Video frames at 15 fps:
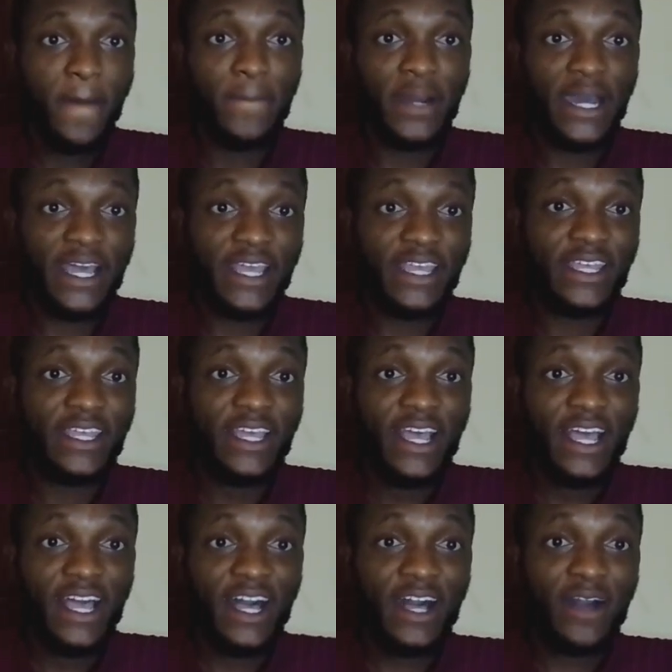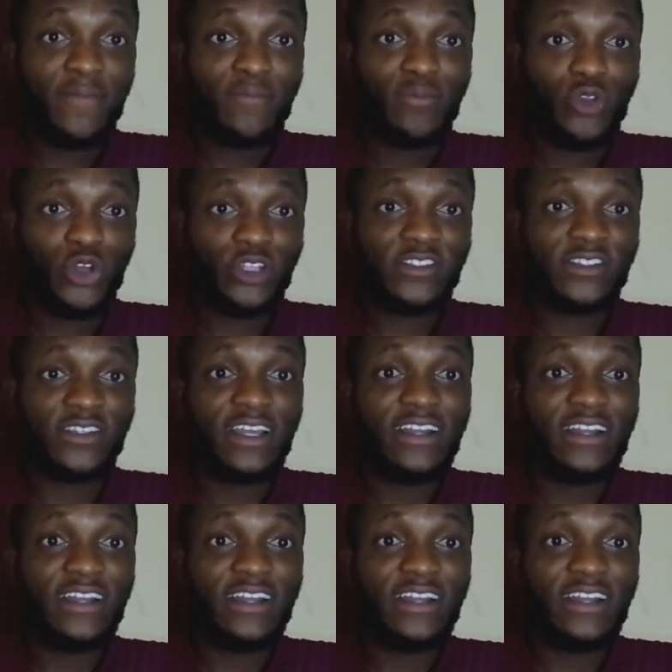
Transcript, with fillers: by um, not